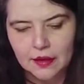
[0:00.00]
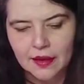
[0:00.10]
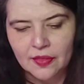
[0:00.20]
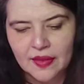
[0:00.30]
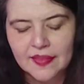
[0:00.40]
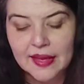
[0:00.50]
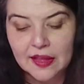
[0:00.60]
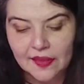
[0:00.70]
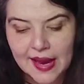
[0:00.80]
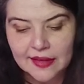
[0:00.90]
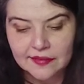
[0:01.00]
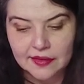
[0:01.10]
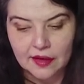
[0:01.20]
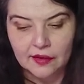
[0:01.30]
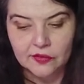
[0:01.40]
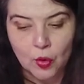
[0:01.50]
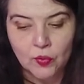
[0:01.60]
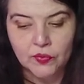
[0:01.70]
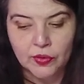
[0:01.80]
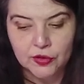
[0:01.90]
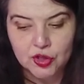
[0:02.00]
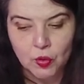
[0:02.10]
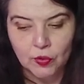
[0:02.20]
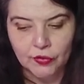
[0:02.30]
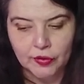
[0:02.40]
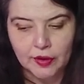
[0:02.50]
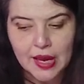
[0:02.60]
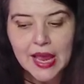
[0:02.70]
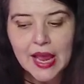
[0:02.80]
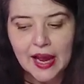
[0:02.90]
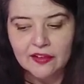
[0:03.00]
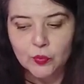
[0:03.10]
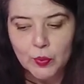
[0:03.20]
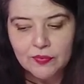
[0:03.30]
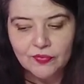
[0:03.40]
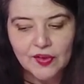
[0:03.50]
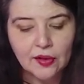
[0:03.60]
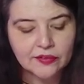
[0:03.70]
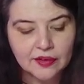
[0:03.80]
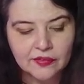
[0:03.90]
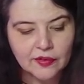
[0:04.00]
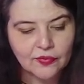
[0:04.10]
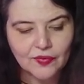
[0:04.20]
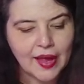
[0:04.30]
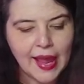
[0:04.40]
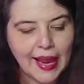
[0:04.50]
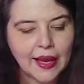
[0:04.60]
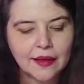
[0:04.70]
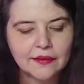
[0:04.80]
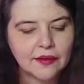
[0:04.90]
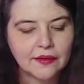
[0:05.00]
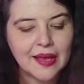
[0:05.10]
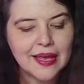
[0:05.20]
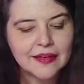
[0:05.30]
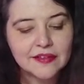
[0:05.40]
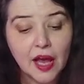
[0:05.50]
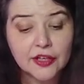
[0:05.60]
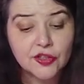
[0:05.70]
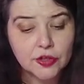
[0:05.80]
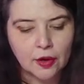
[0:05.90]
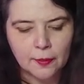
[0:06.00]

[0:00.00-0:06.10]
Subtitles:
Then they glanced at us over their shoulder, as we felt as if a hand had touched our